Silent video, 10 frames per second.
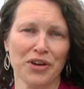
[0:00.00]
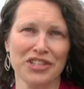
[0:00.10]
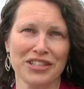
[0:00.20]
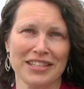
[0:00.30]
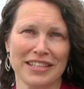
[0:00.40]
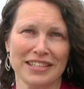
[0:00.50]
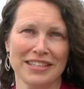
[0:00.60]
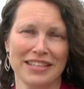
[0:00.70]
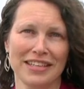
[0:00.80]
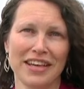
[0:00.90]
Washington.
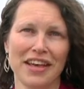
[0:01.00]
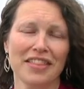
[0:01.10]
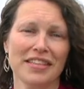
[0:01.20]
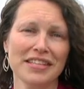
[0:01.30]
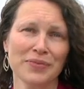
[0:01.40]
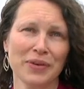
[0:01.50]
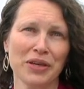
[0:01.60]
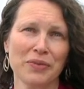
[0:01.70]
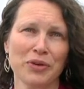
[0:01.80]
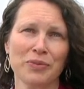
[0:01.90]
This
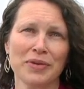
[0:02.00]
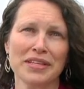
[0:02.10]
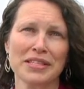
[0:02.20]
week we will be